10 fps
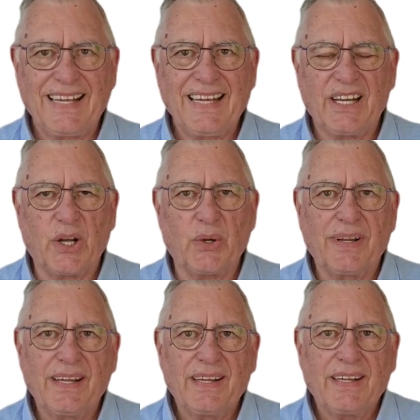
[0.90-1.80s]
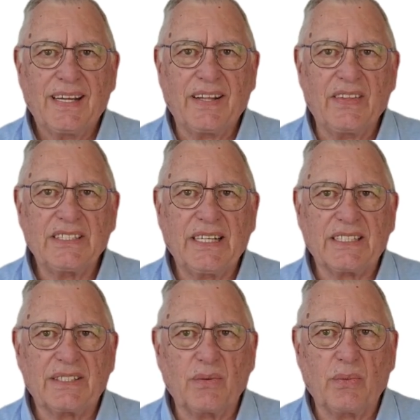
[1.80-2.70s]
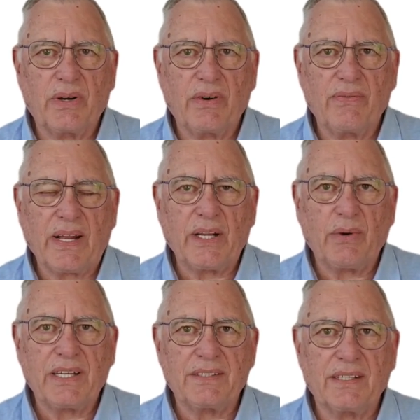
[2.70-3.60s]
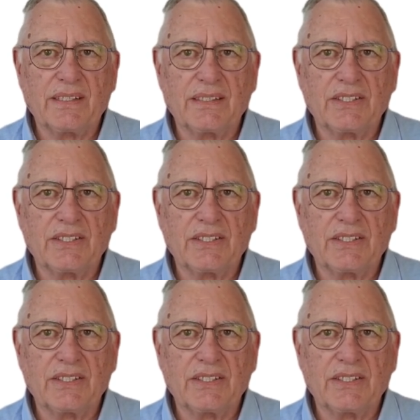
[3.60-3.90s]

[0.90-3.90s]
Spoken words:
Hello. In this lesson, we're evaluating